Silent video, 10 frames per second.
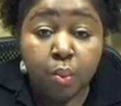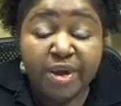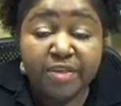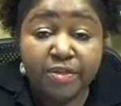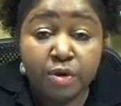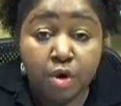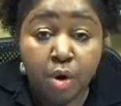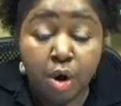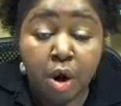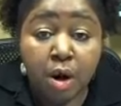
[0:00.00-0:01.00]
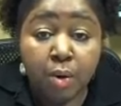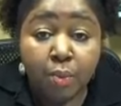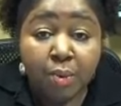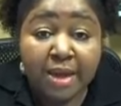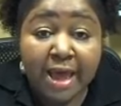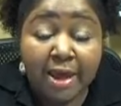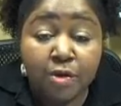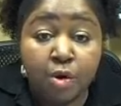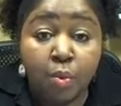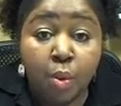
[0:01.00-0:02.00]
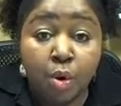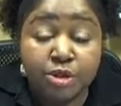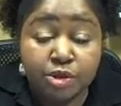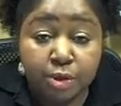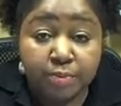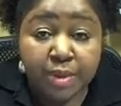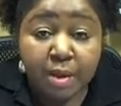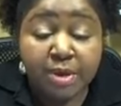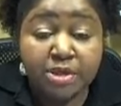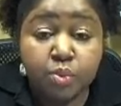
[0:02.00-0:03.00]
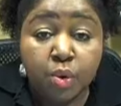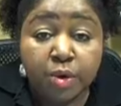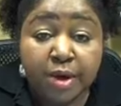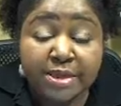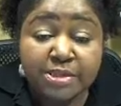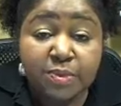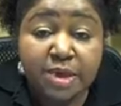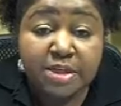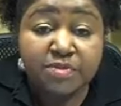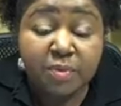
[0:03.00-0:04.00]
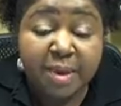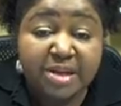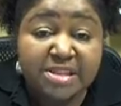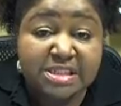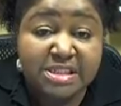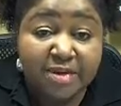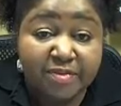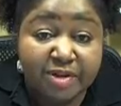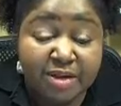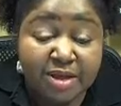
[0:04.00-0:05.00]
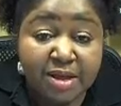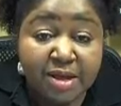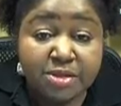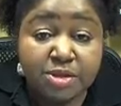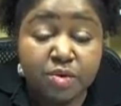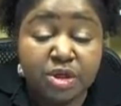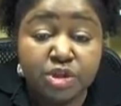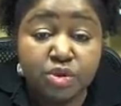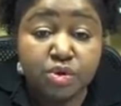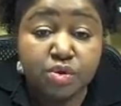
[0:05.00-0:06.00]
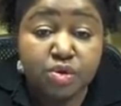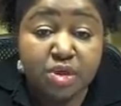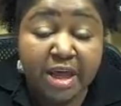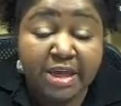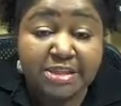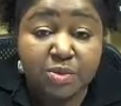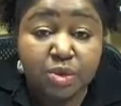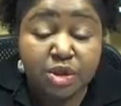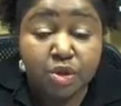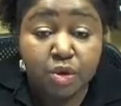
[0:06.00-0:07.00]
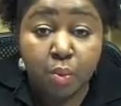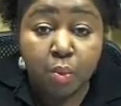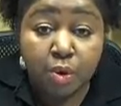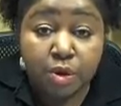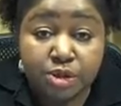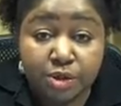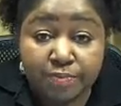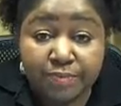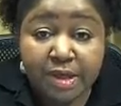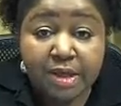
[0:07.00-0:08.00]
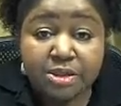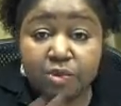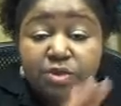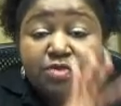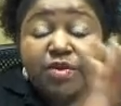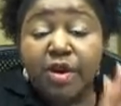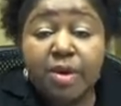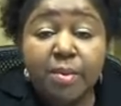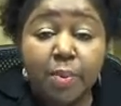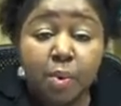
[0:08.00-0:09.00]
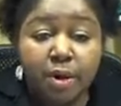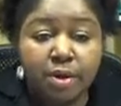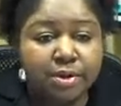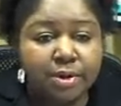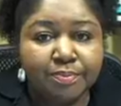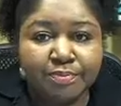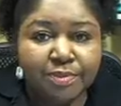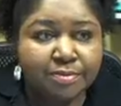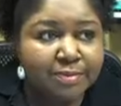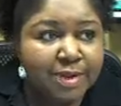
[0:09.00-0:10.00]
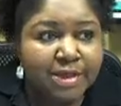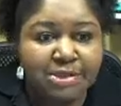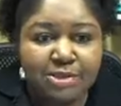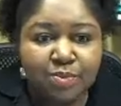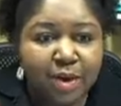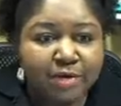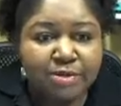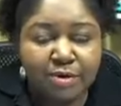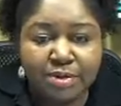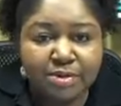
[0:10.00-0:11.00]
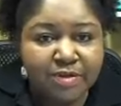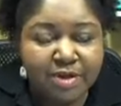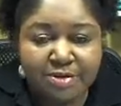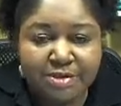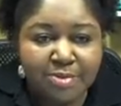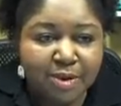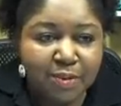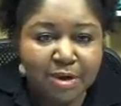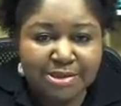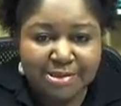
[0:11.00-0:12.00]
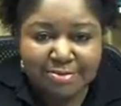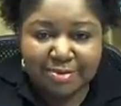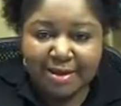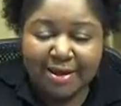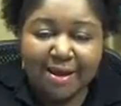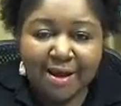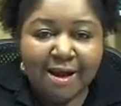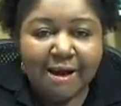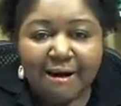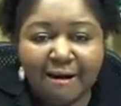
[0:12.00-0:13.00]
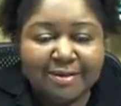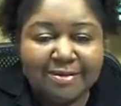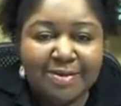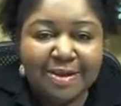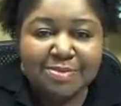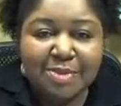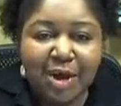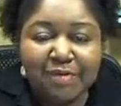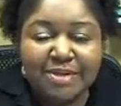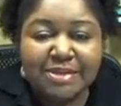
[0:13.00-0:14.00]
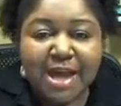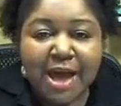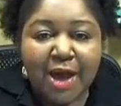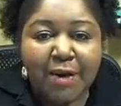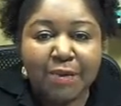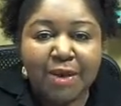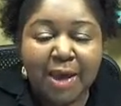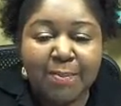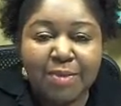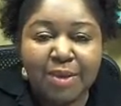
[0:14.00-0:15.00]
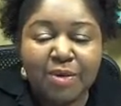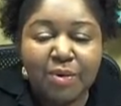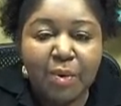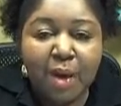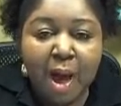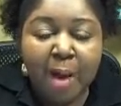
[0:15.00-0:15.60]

with your water, because water has a pH of about 7. So you get your neutralizing with your water. So it's very important. I just waved across the video. Somebody walks in past my office. Okay, you